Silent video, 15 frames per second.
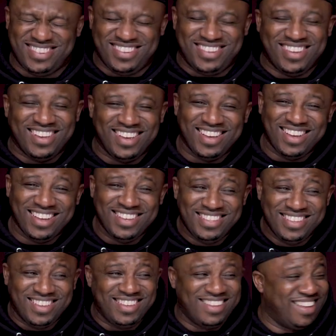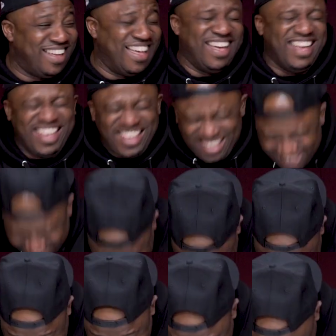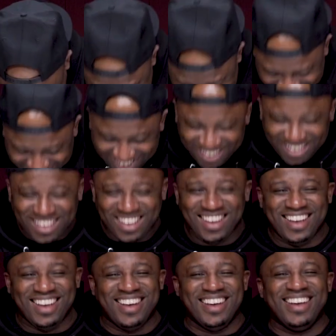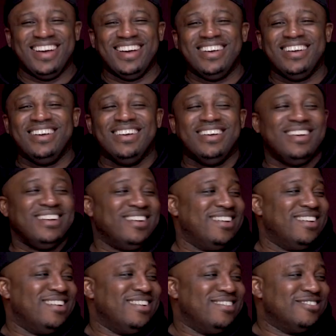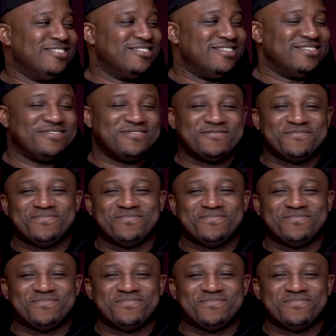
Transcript: (not speaking)